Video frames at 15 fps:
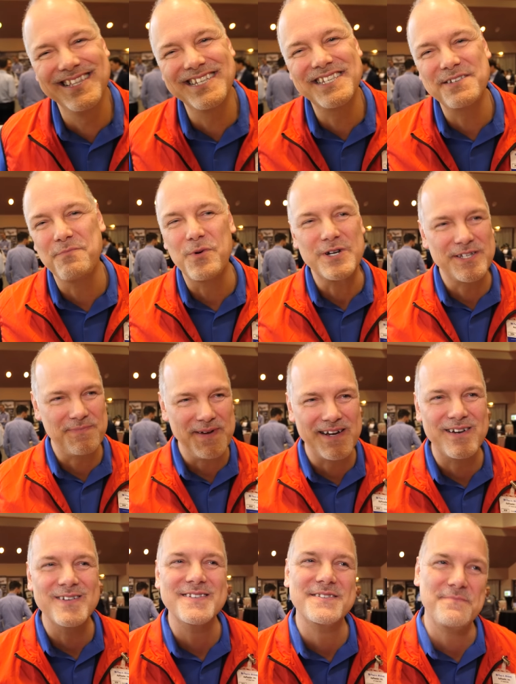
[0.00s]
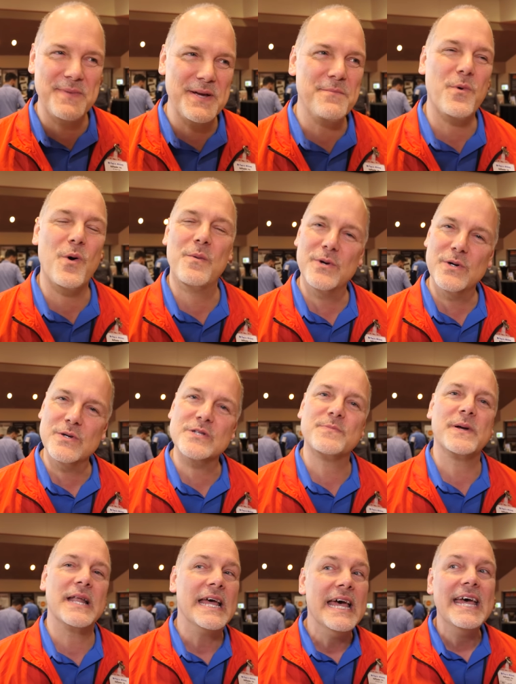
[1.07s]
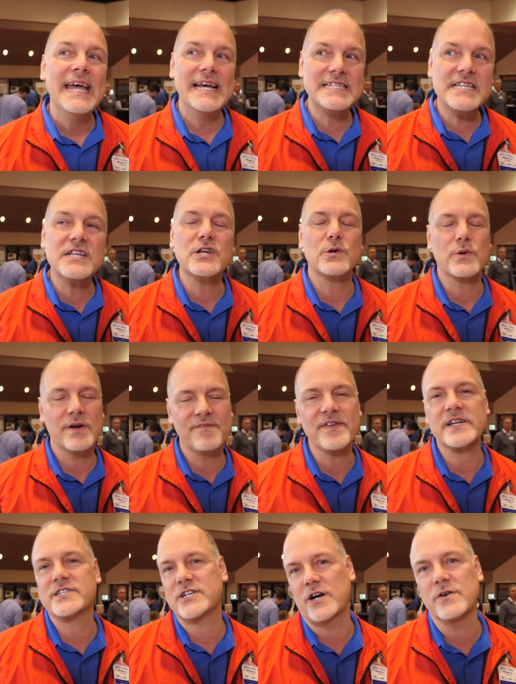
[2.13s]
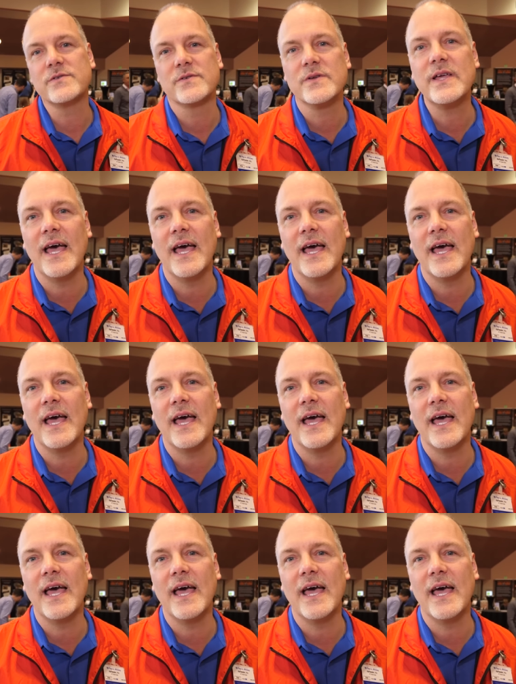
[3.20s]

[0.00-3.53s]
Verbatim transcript: listen to more speakers and be at more booths. But it's a terrific show.